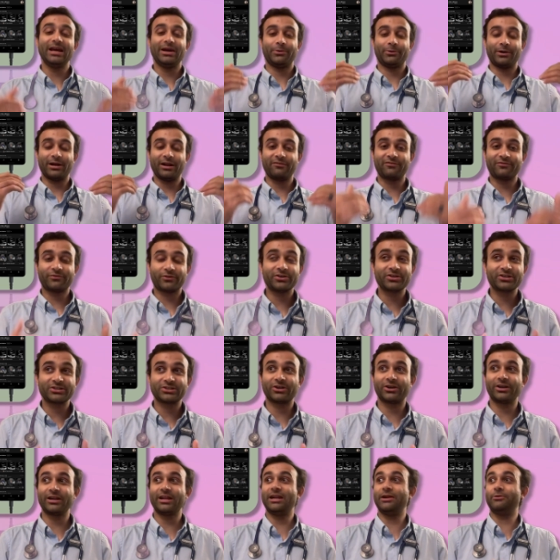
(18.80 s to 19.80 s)
When I first
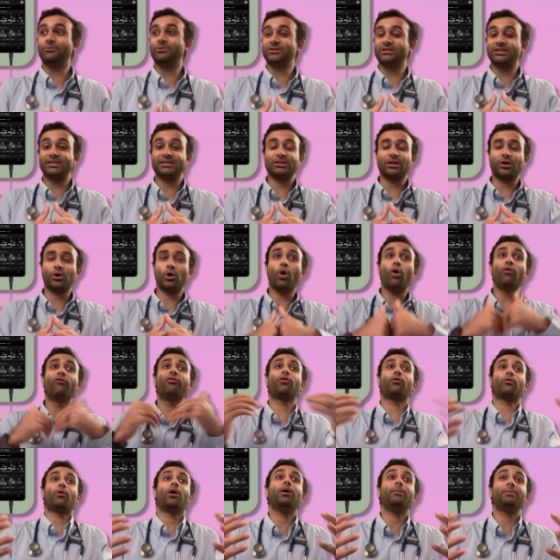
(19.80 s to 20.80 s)
started, it was this
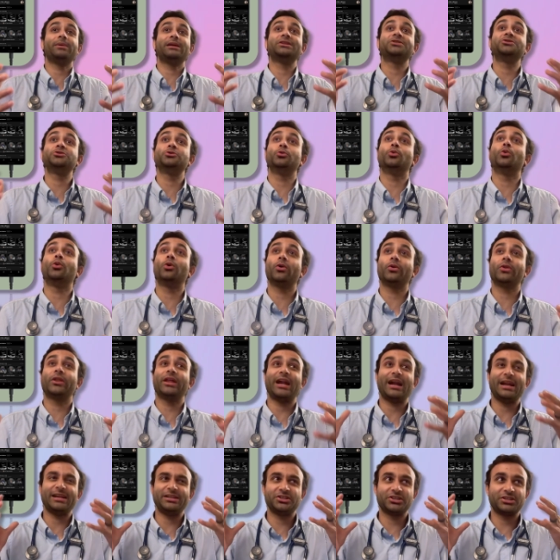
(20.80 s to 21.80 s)
overwhelming tool that
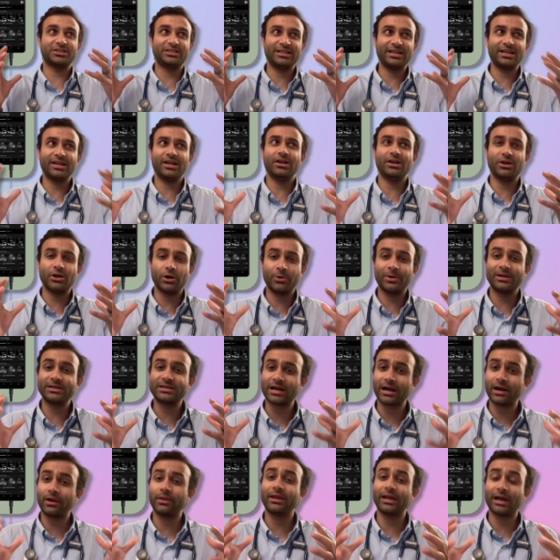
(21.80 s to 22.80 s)
I just didn't know
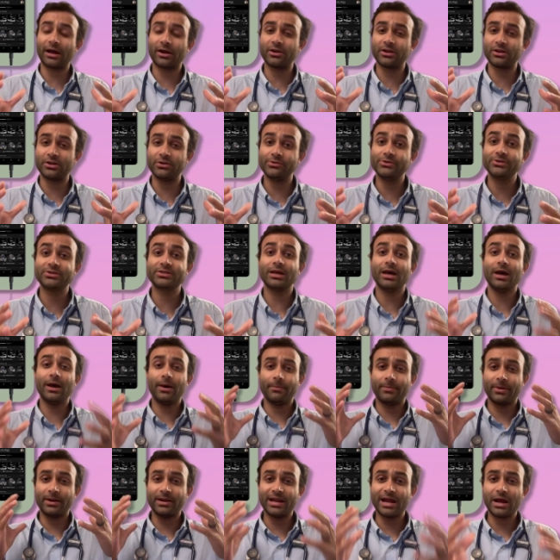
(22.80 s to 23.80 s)
entirely how to use.
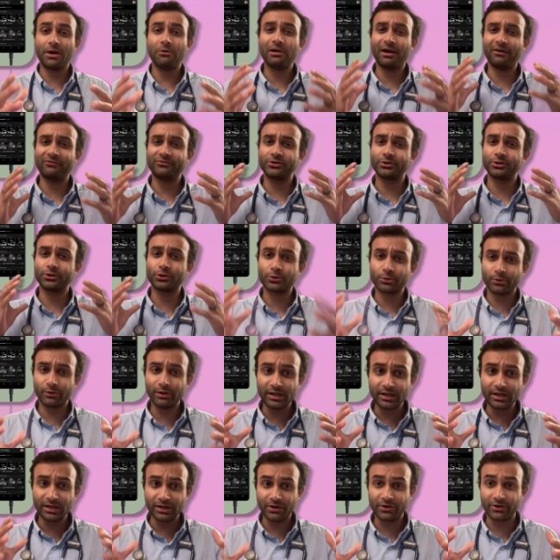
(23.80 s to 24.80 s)
But now, after three
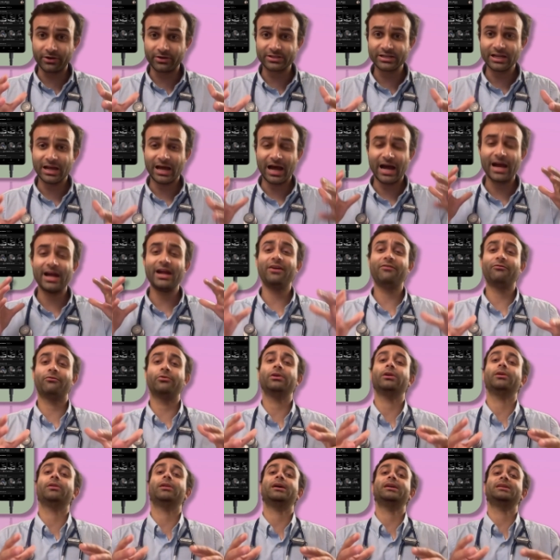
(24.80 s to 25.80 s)
years, I have
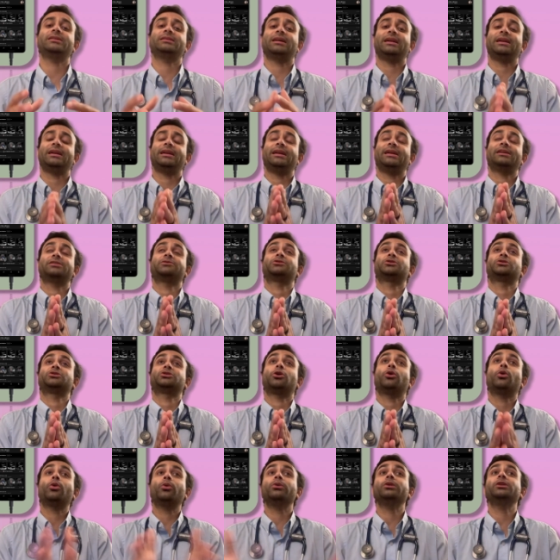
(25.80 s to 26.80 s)
realized that it has
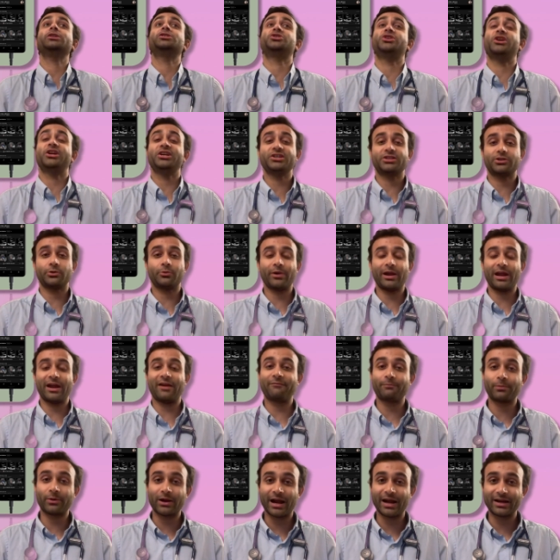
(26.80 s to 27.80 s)
totally changed the way I
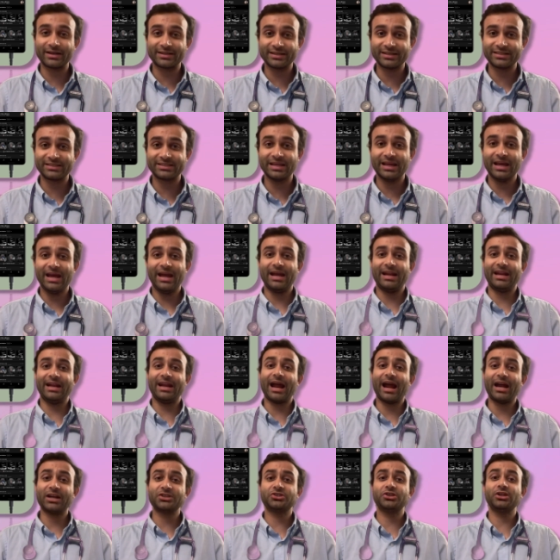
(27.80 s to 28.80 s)
practice, and it
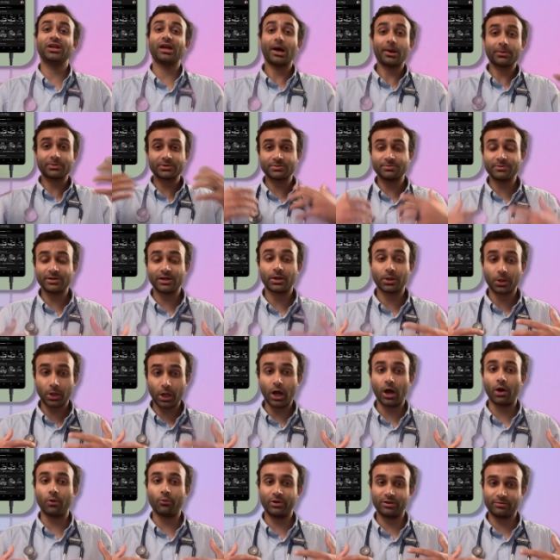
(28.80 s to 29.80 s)
actually helps me a
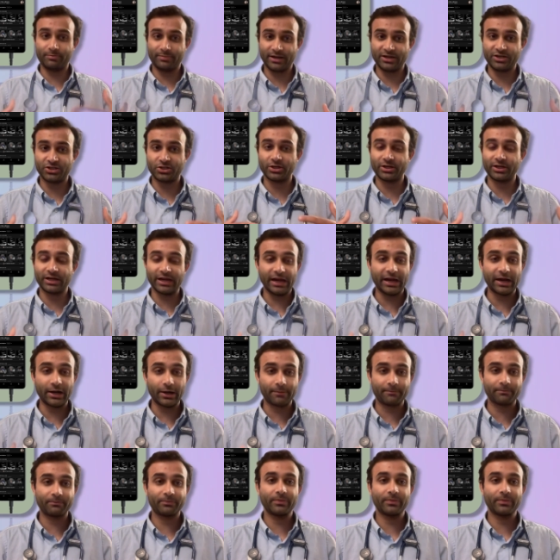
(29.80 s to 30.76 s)
lot with patient care.